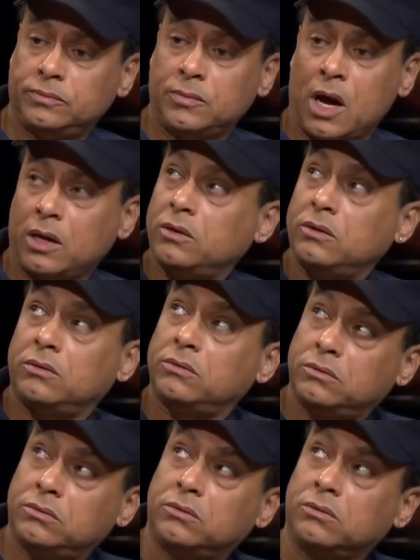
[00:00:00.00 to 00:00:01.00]
Not,
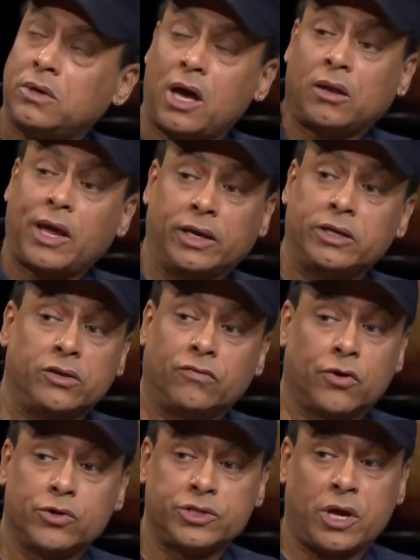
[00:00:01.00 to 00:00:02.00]
not like it did the
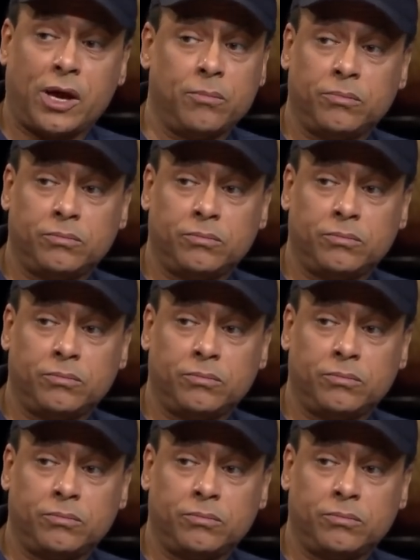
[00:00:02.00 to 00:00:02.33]
first time.